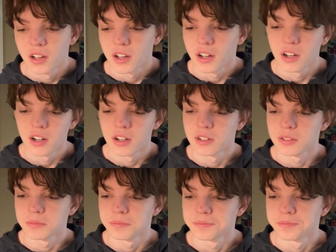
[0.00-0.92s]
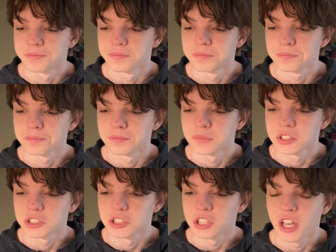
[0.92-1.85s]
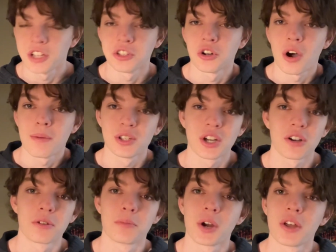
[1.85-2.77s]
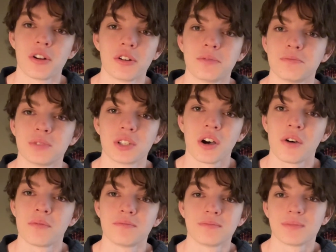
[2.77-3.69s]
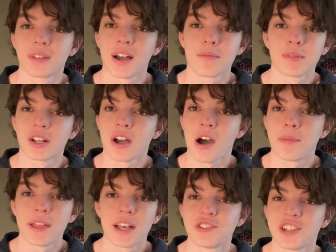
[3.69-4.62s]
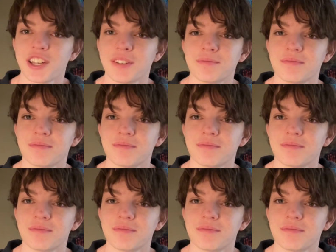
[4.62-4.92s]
And, you know, I'm a younger brother, so I'm going to copy that shit.